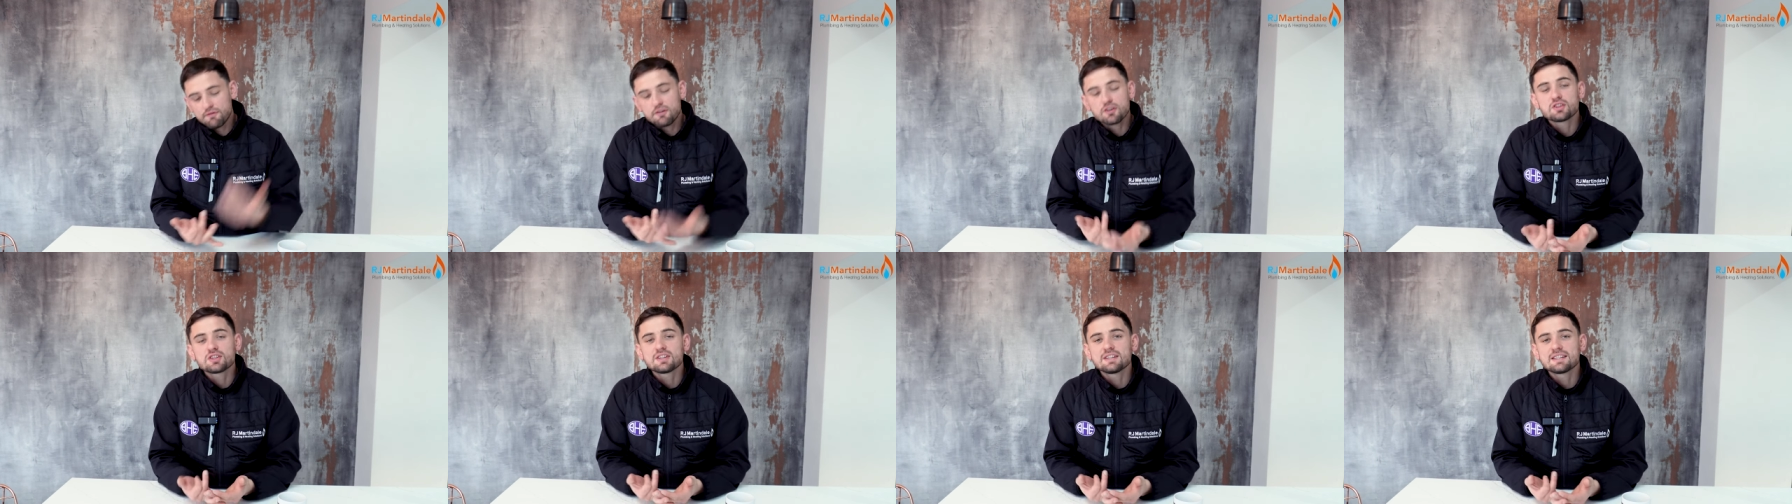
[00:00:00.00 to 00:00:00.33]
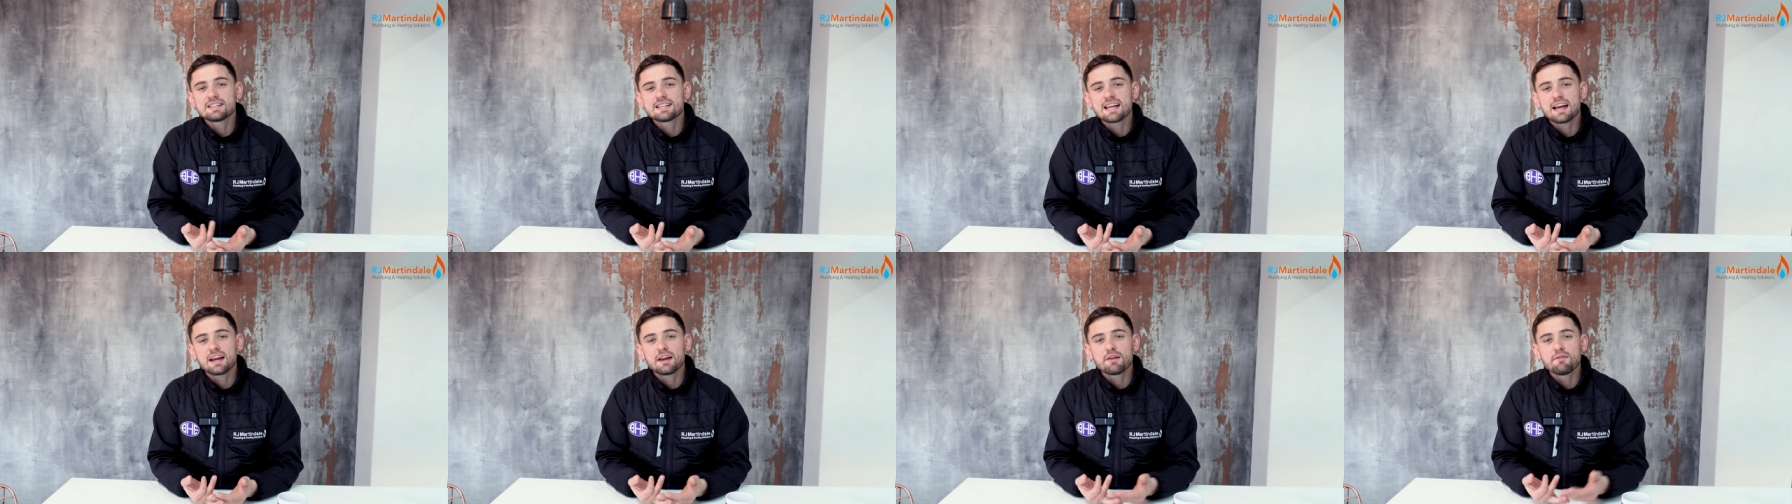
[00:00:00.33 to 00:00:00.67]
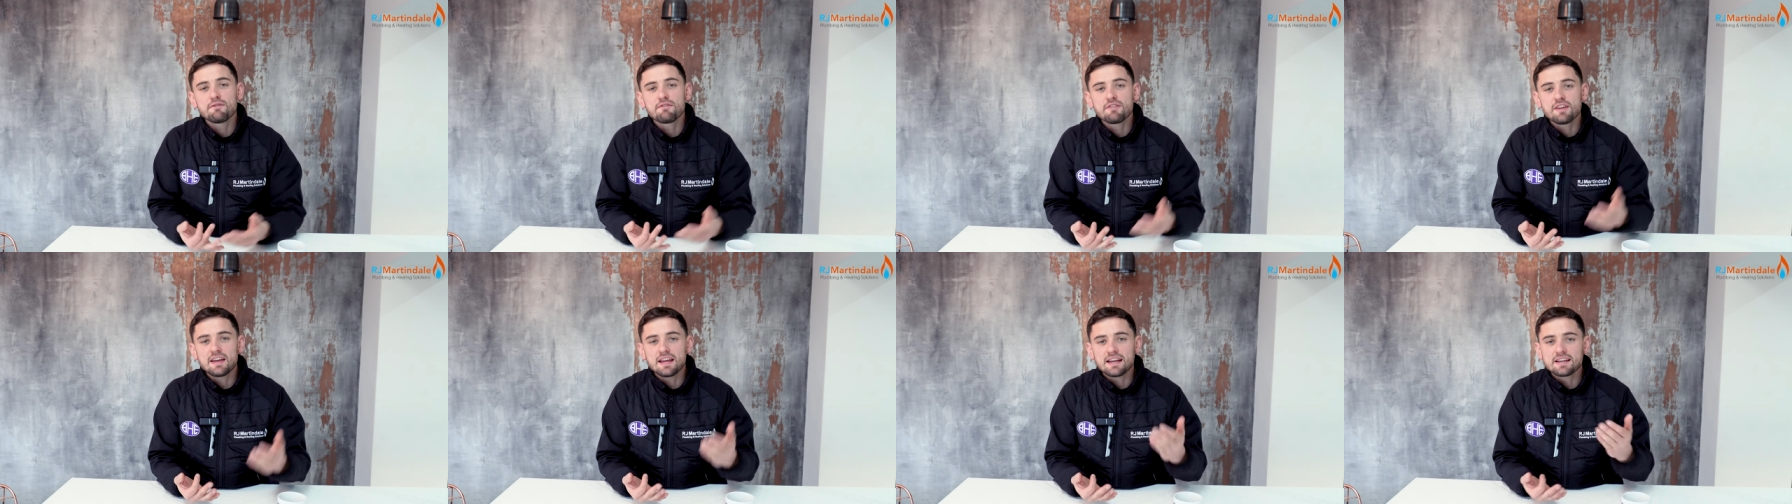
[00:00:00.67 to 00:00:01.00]
first and
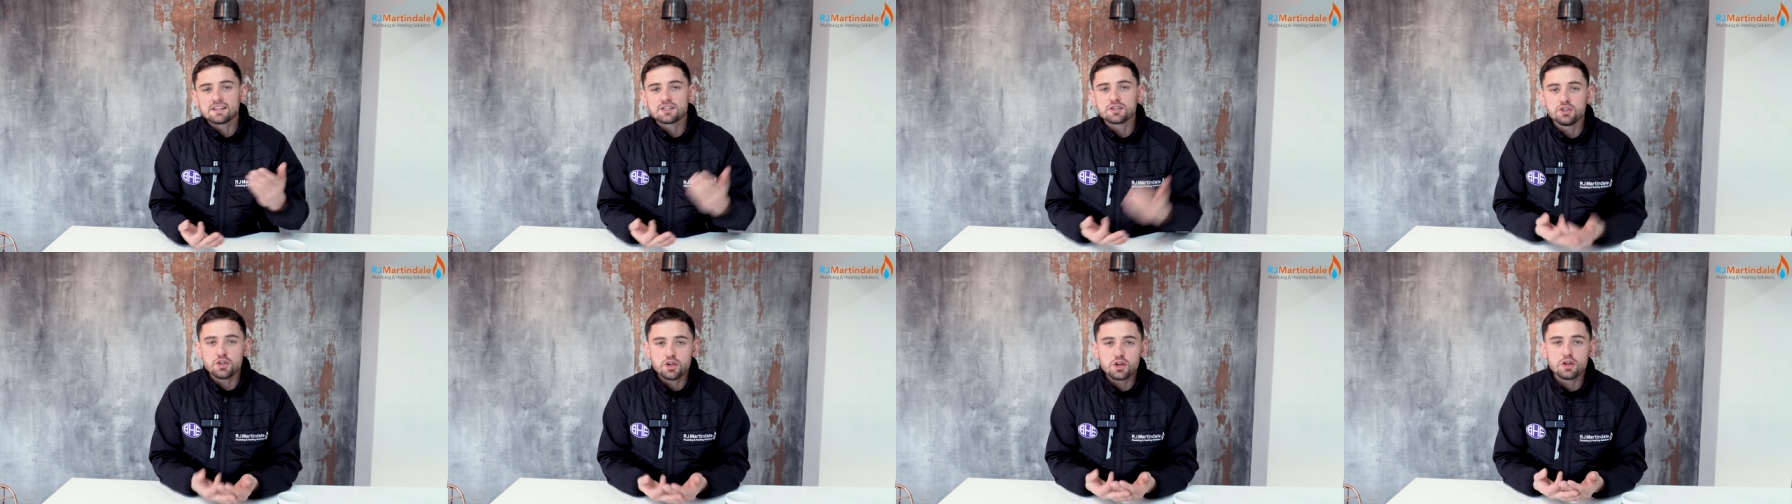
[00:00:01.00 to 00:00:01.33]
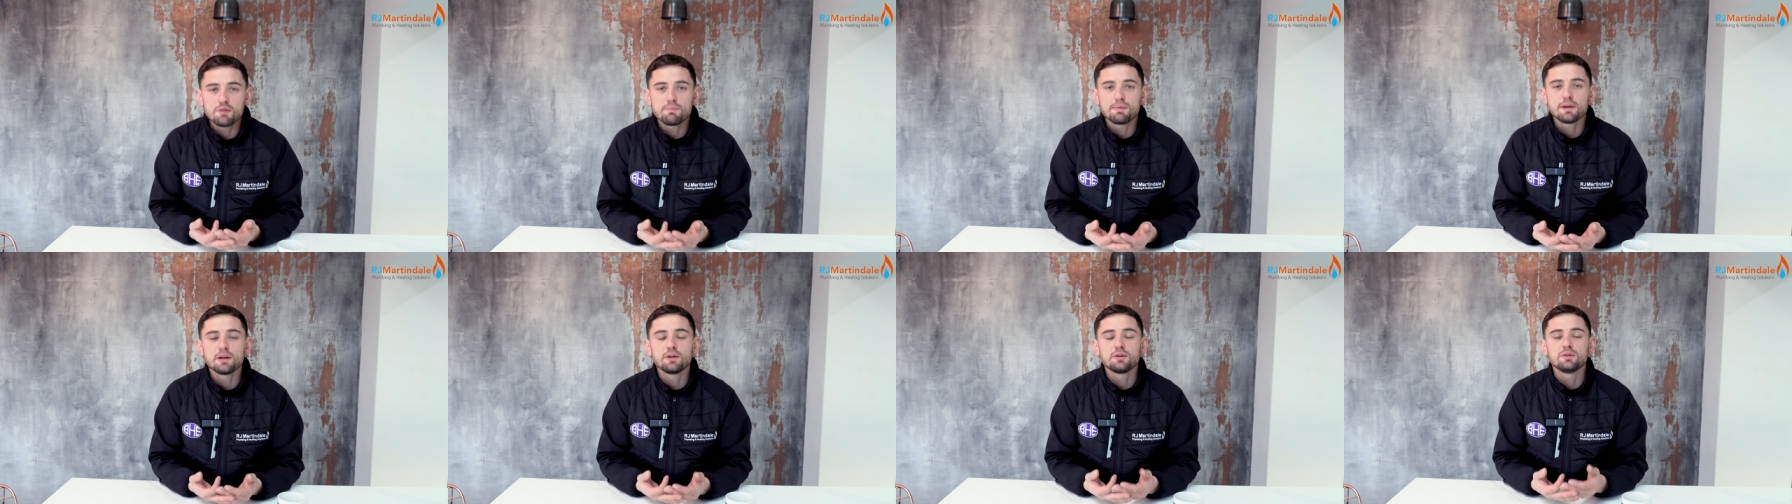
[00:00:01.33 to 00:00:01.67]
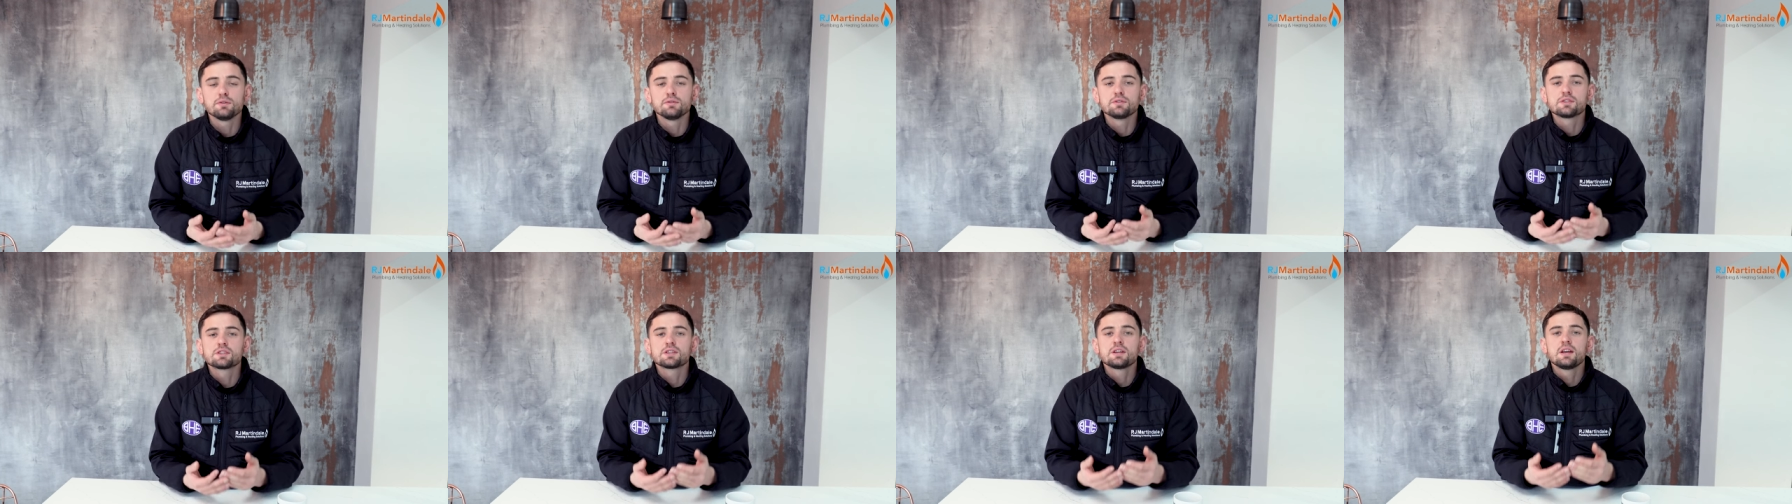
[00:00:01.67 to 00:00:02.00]
second fix, new
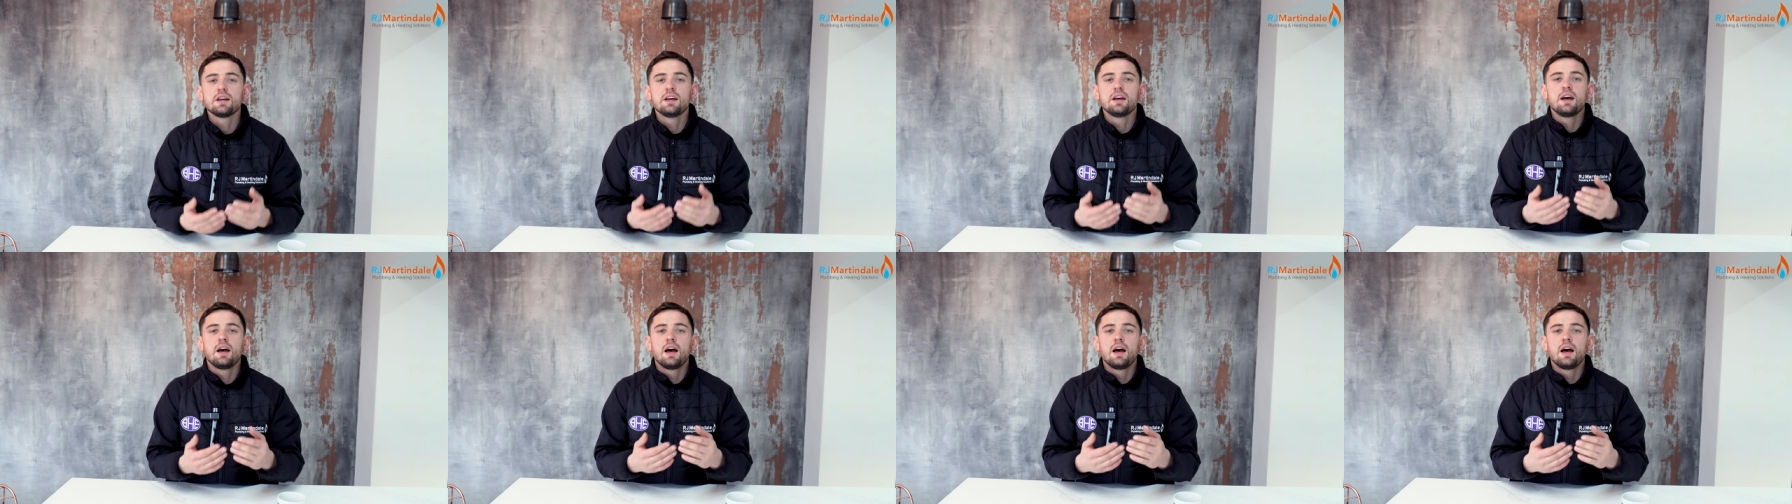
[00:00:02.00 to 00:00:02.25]
builds,